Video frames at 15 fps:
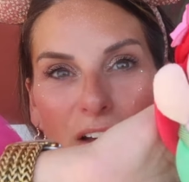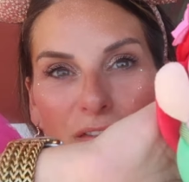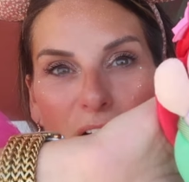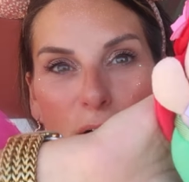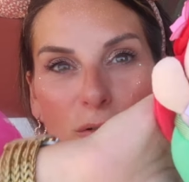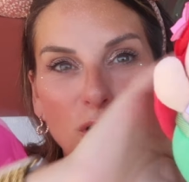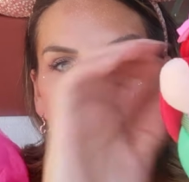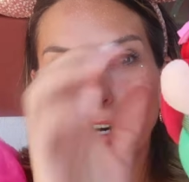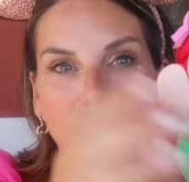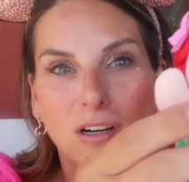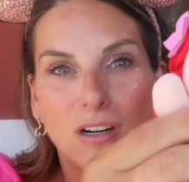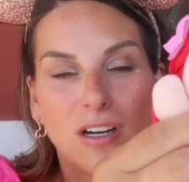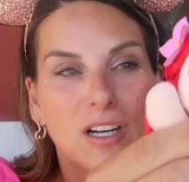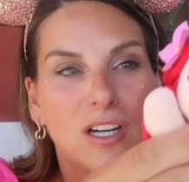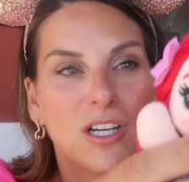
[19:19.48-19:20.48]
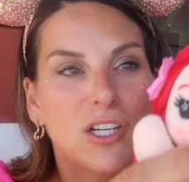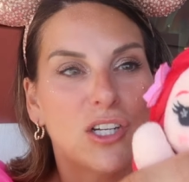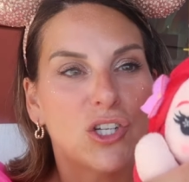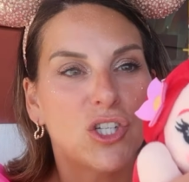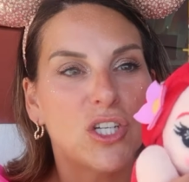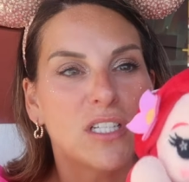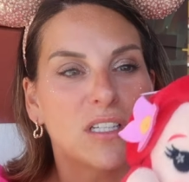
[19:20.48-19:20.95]
I found her.
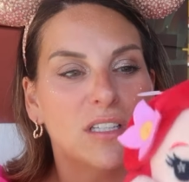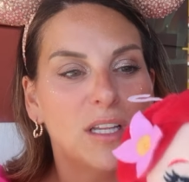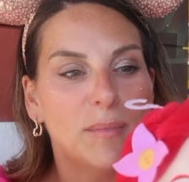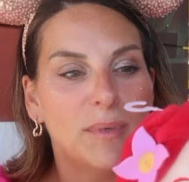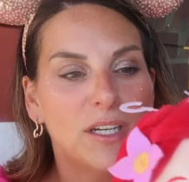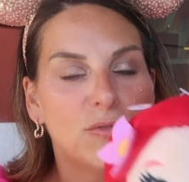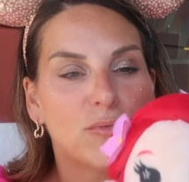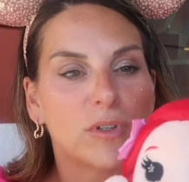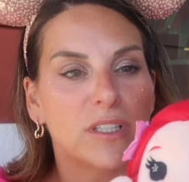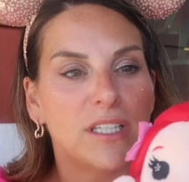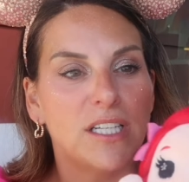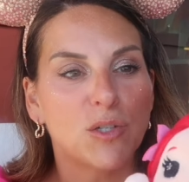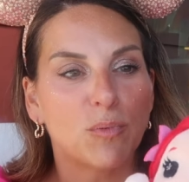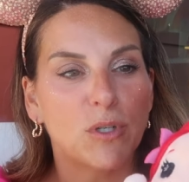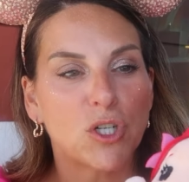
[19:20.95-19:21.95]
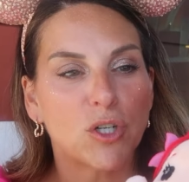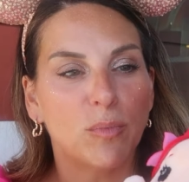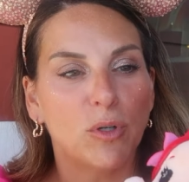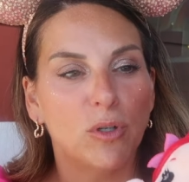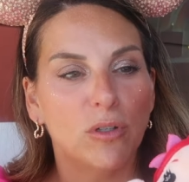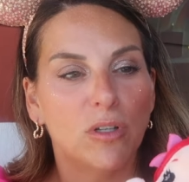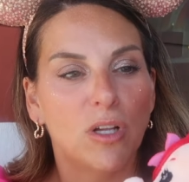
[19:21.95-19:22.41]
She's a limited release
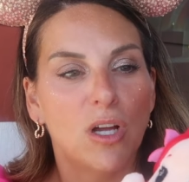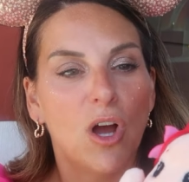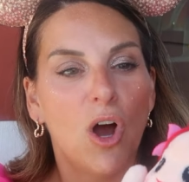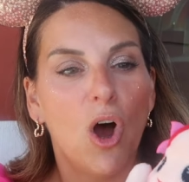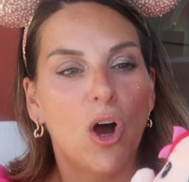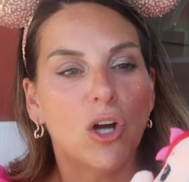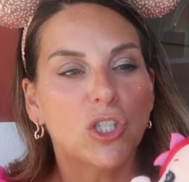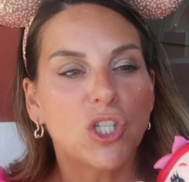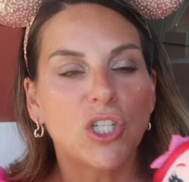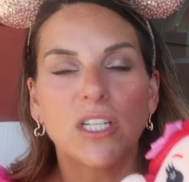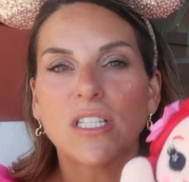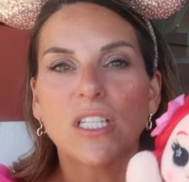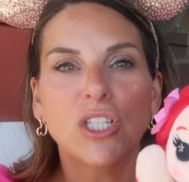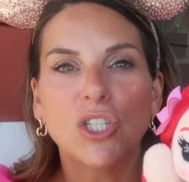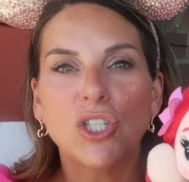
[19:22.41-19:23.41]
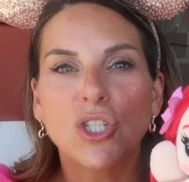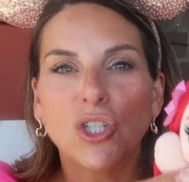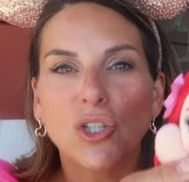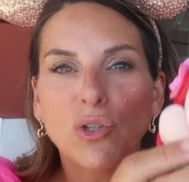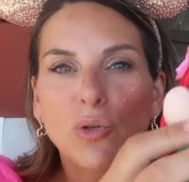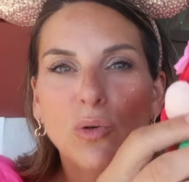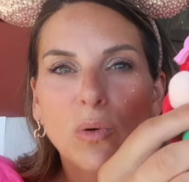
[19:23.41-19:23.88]
wishable. She doesn't
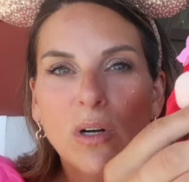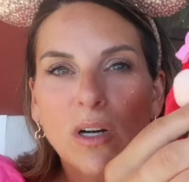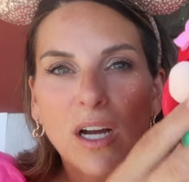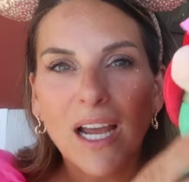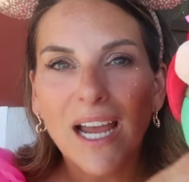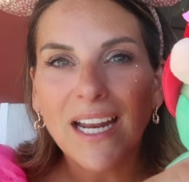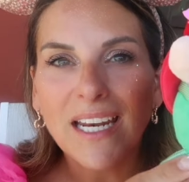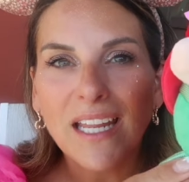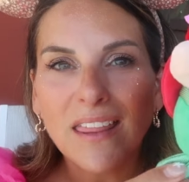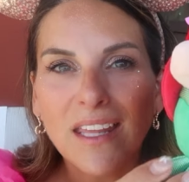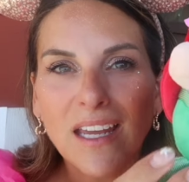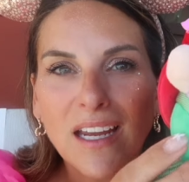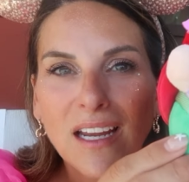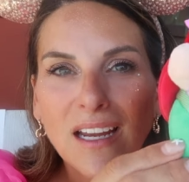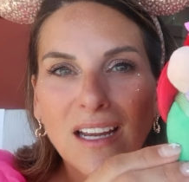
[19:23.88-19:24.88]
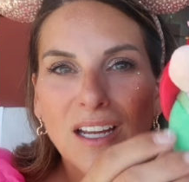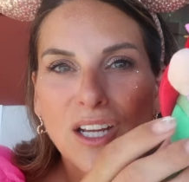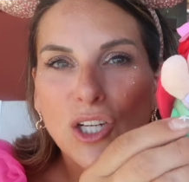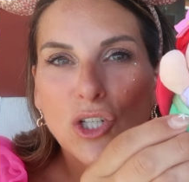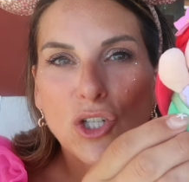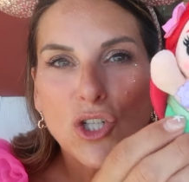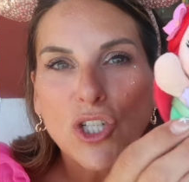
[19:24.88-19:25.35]
do anything.
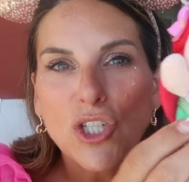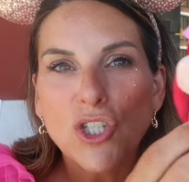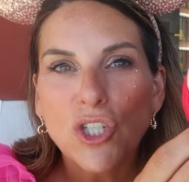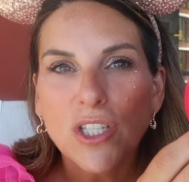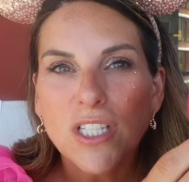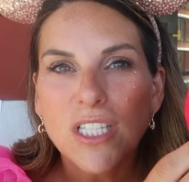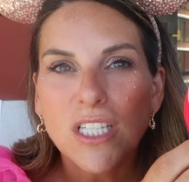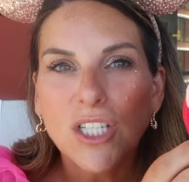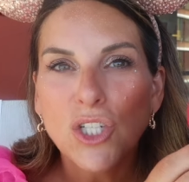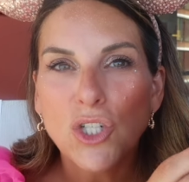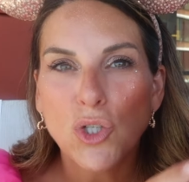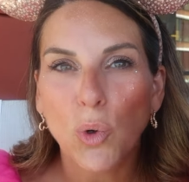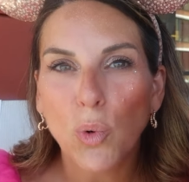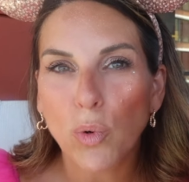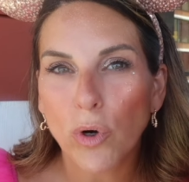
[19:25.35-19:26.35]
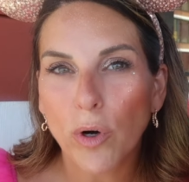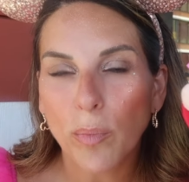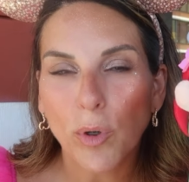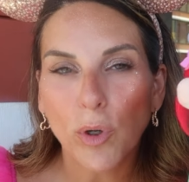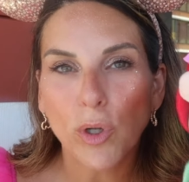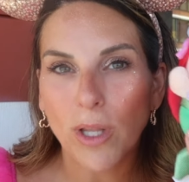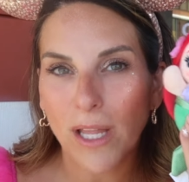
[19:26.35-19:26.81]
She's just an
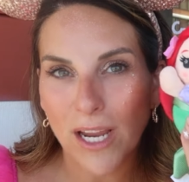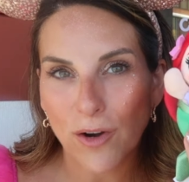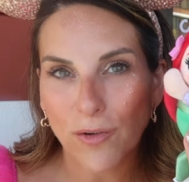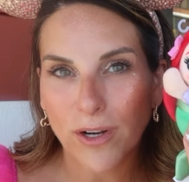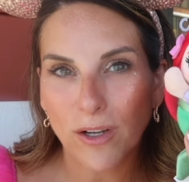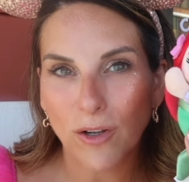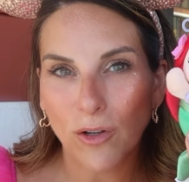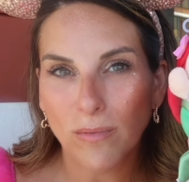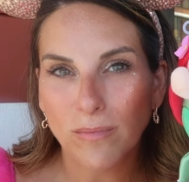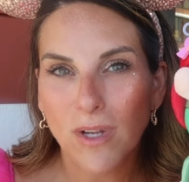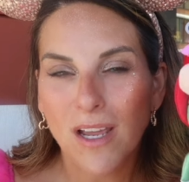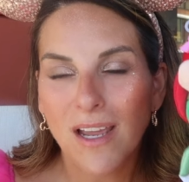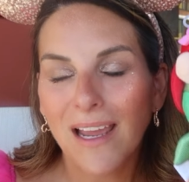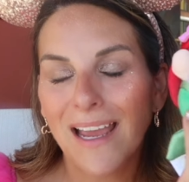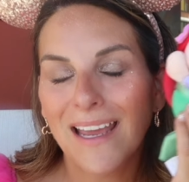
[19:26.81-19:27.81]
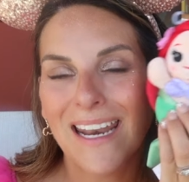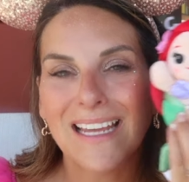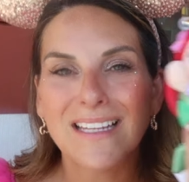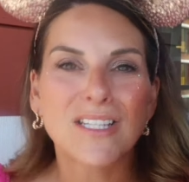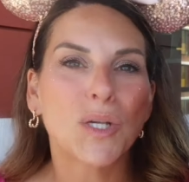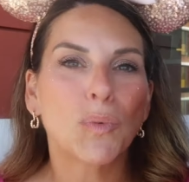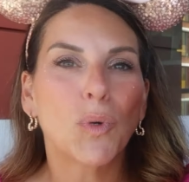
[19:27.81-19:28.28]
adorable Ariel. And
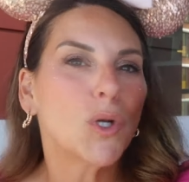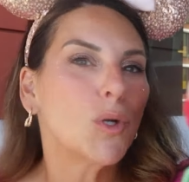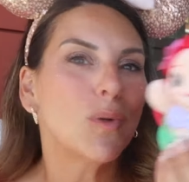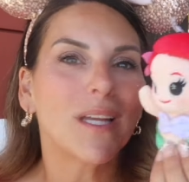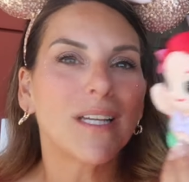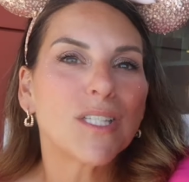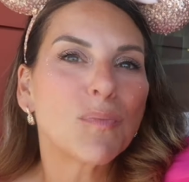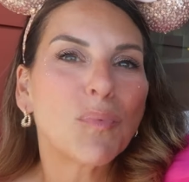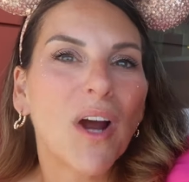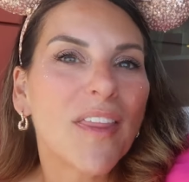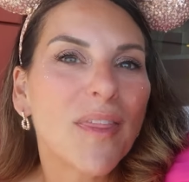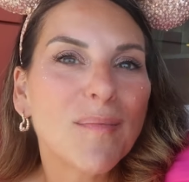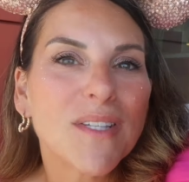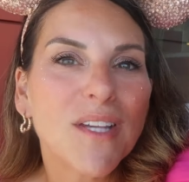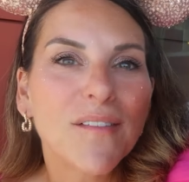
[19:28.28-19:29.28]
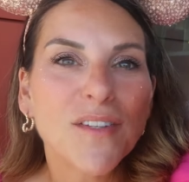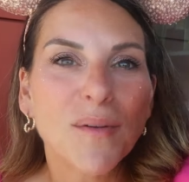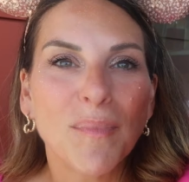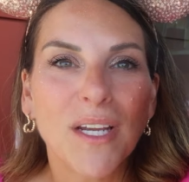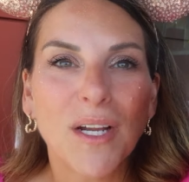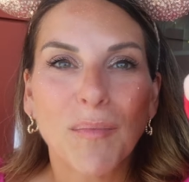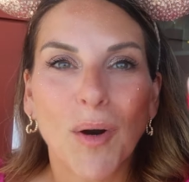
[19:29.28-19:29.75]
as someone who likes to pride themselves
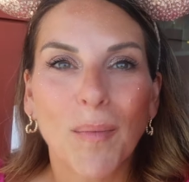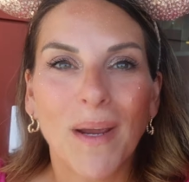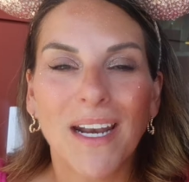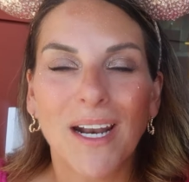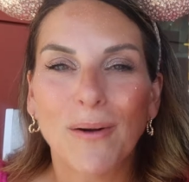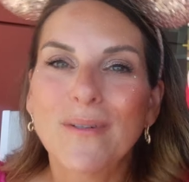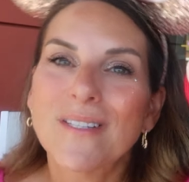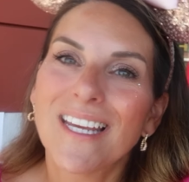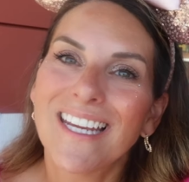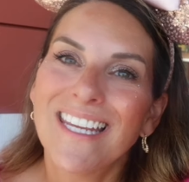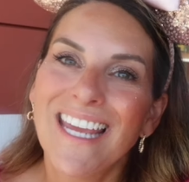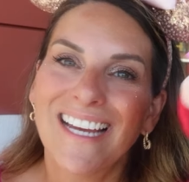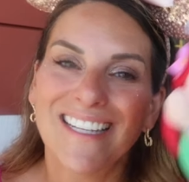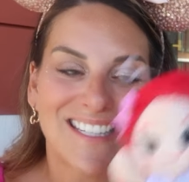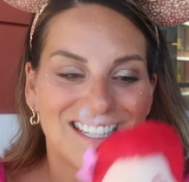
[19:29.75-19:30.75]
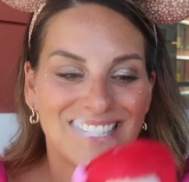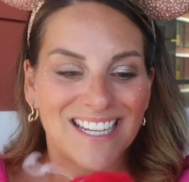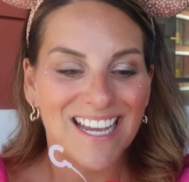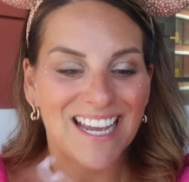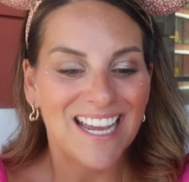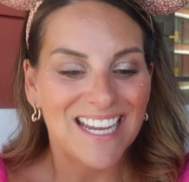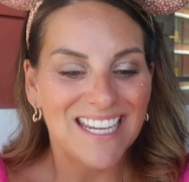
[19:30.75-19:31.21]
on being a mermaid, I was like, yes,
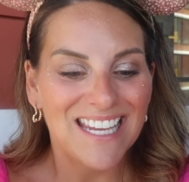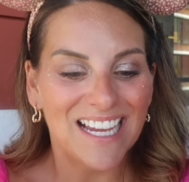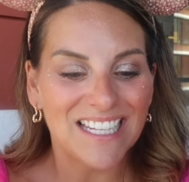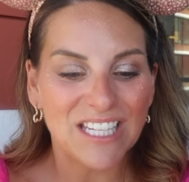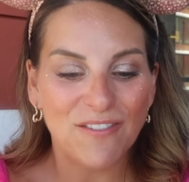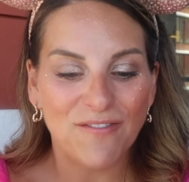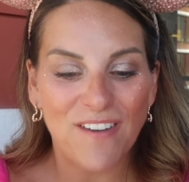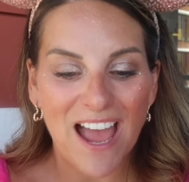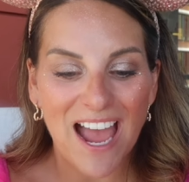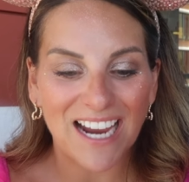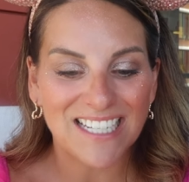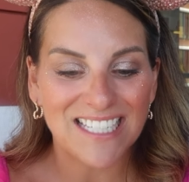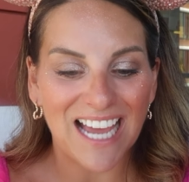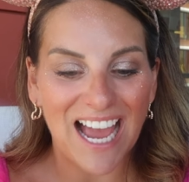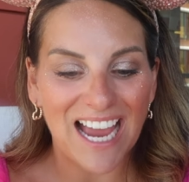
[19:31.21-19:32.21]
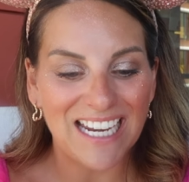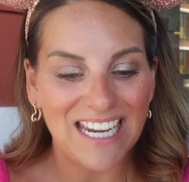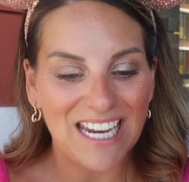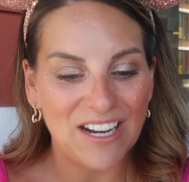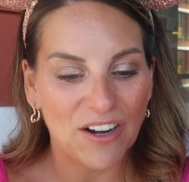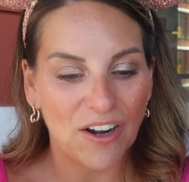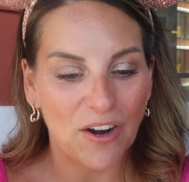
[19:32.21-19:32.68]
yes, in fact, I
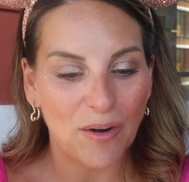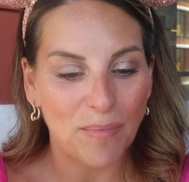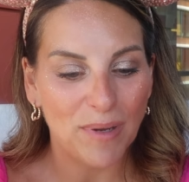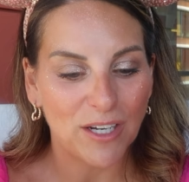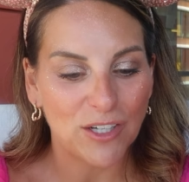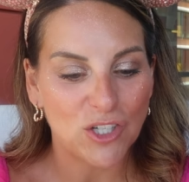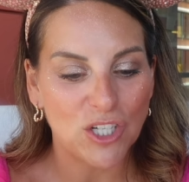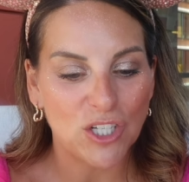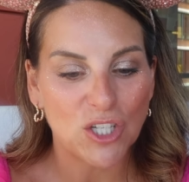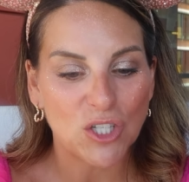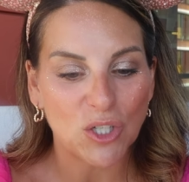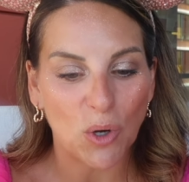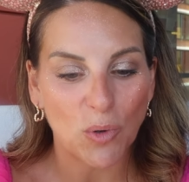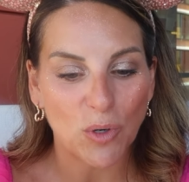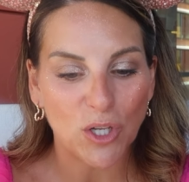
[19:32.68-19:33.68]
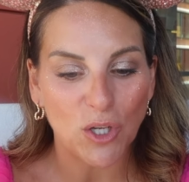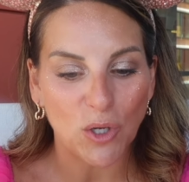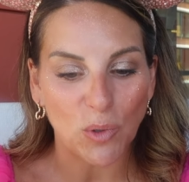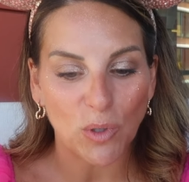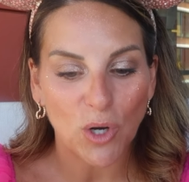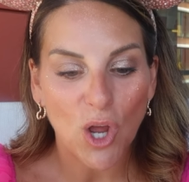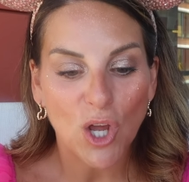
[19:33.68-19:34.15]
need her because she's so cute.